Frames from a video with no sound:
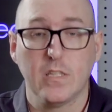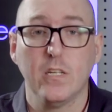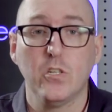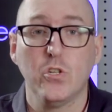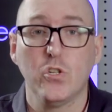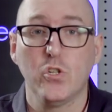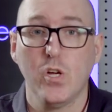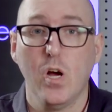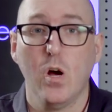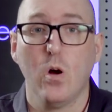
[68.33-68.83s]
this
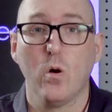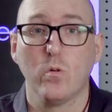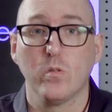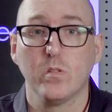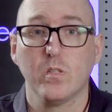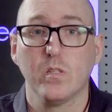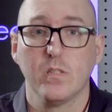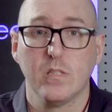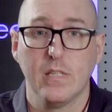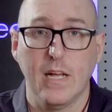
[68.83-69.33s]

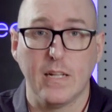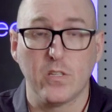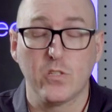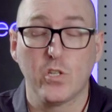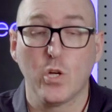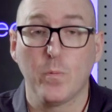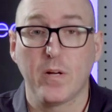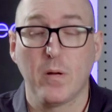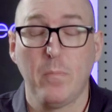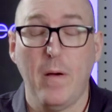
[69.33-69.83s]
shows that the
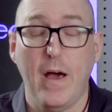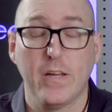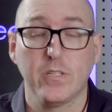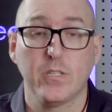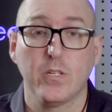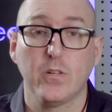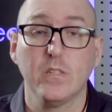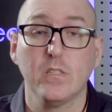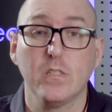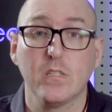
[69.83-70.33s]

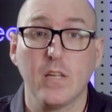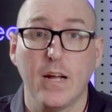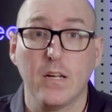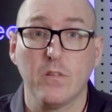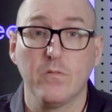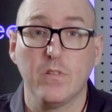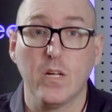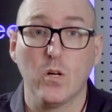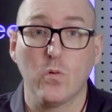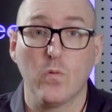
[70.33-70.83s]
supercapacitor inside
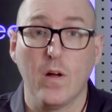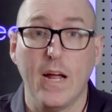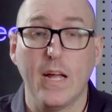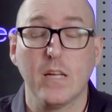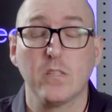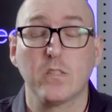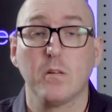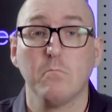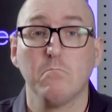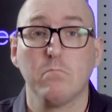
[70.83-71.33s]
of the array
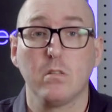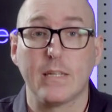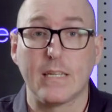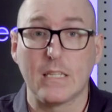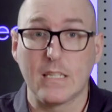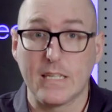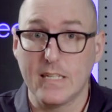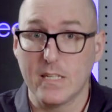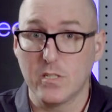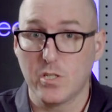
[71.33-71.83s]
is
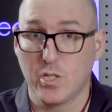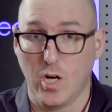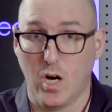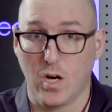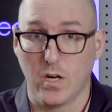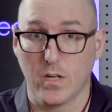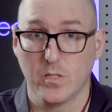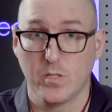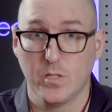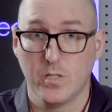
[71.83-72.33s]
completely
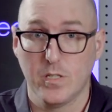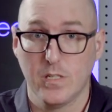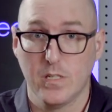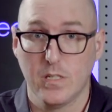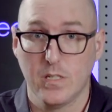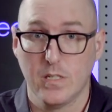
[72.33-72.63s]
discharged.